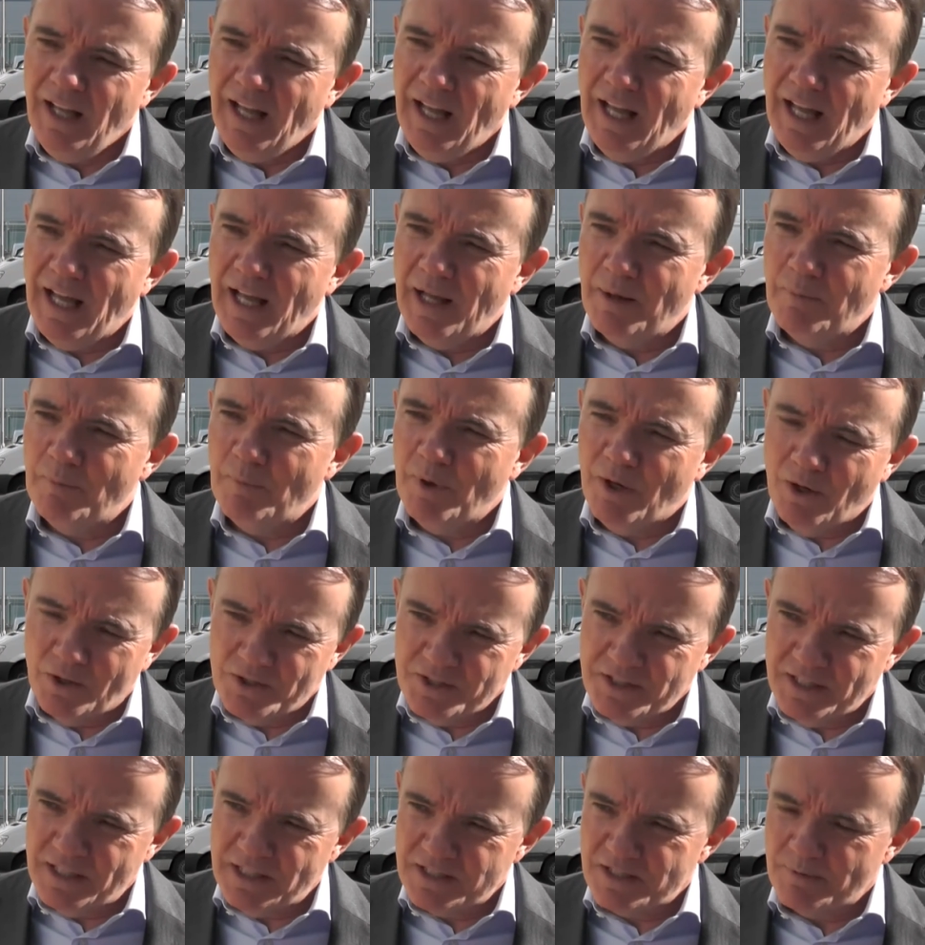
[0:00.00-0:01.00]
Our
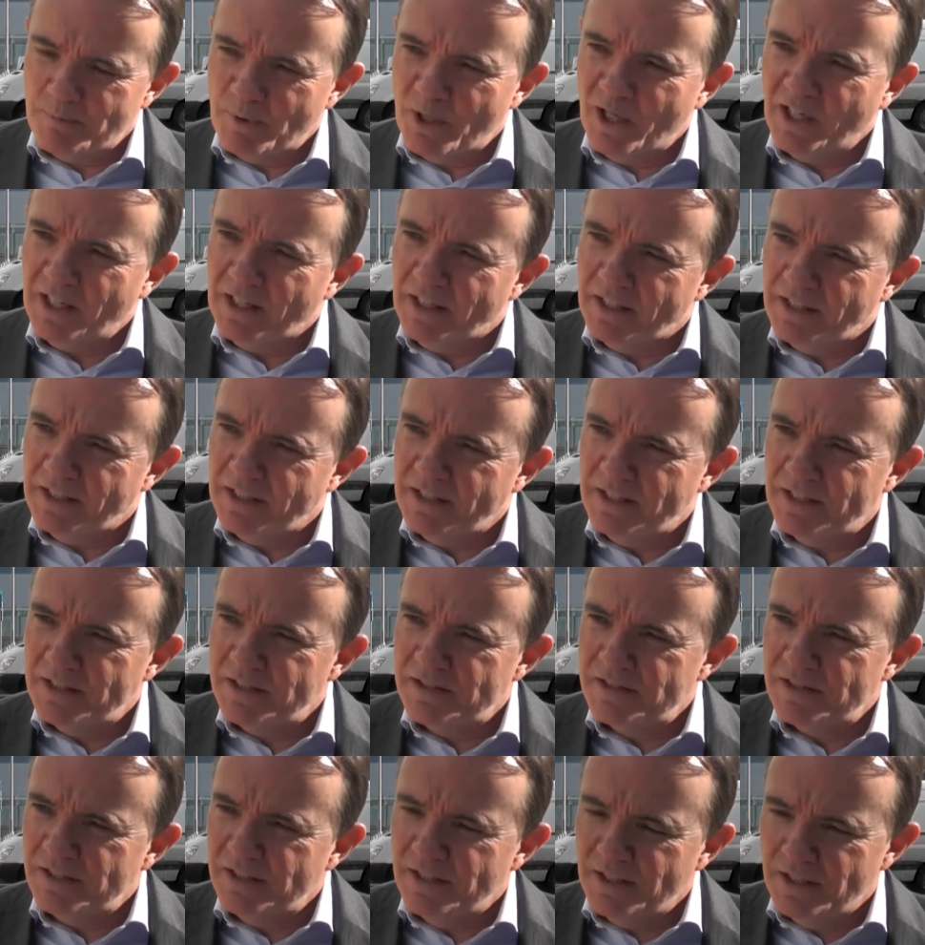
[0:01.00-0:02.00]
sales and marketing
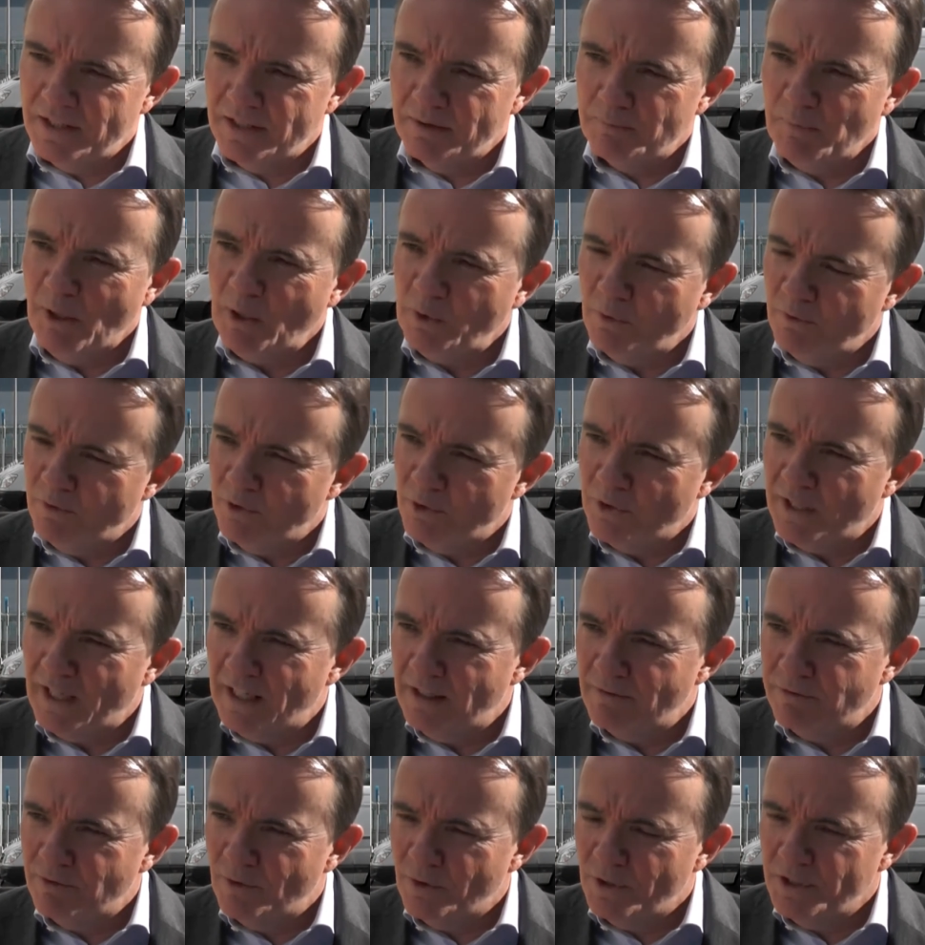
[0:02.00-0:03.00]
is in Mountain View,
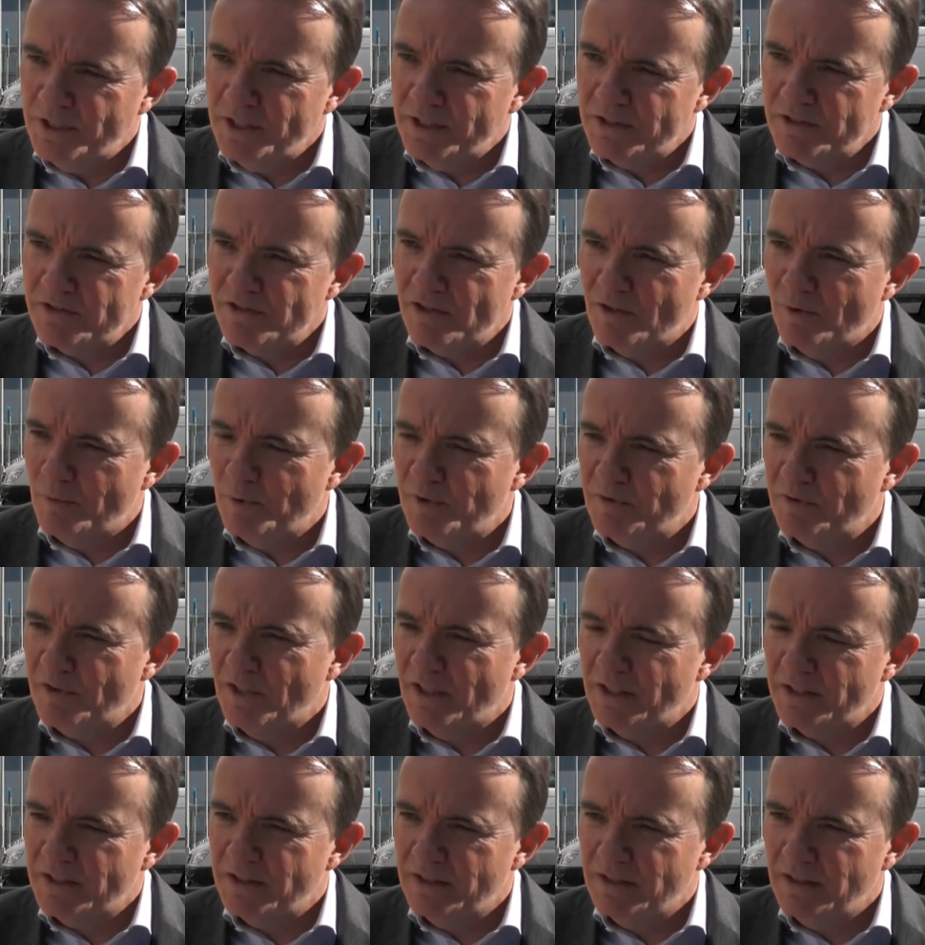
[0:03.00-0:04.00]
California, so we've
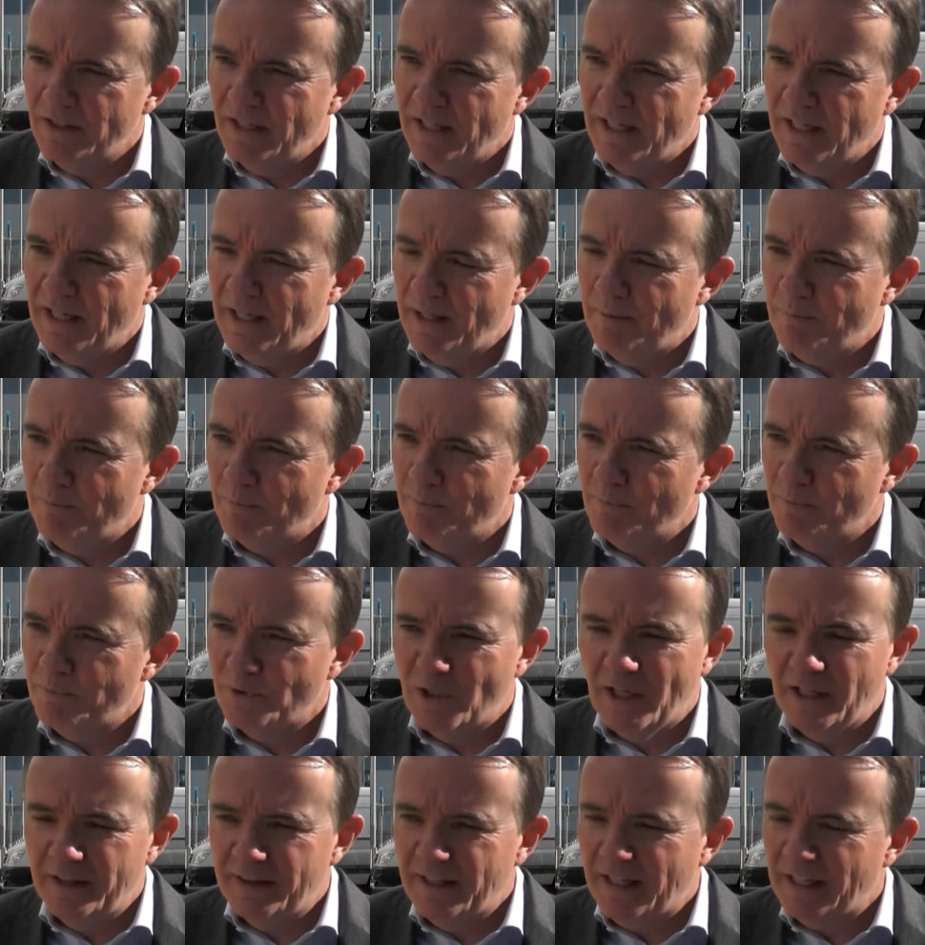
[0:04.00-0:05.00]
got
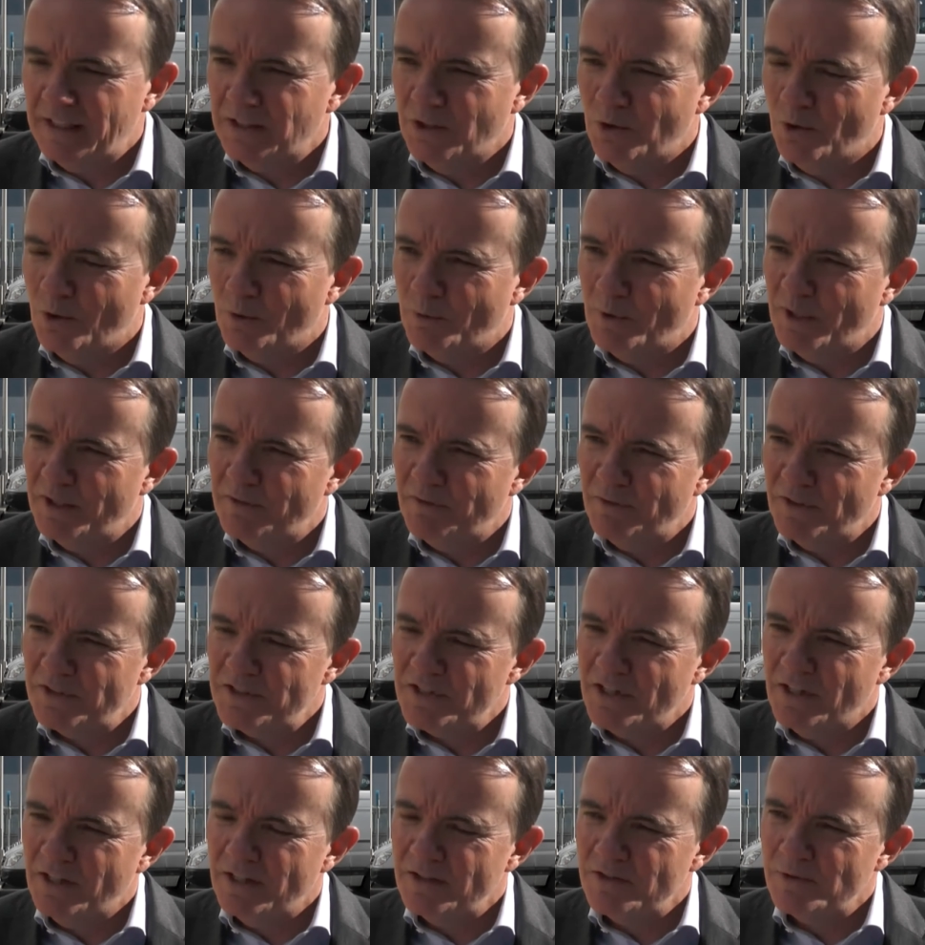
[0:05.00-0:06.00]
that going right from the
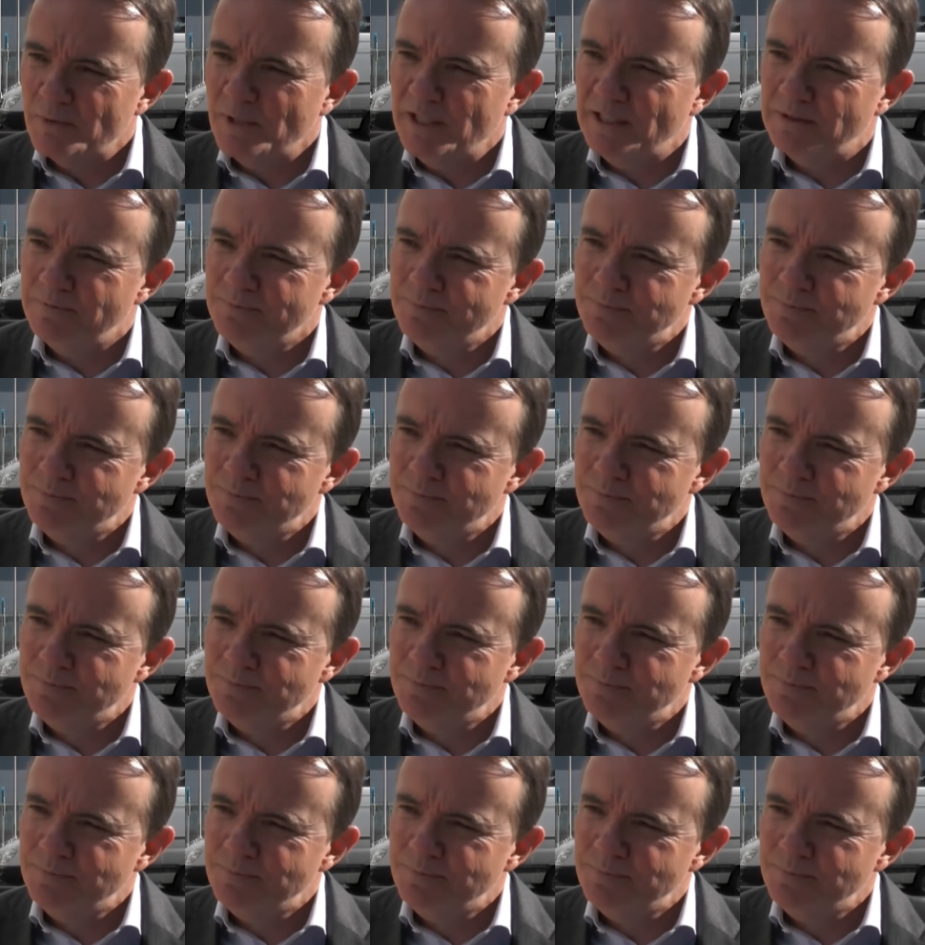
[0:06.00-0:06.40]
start as well.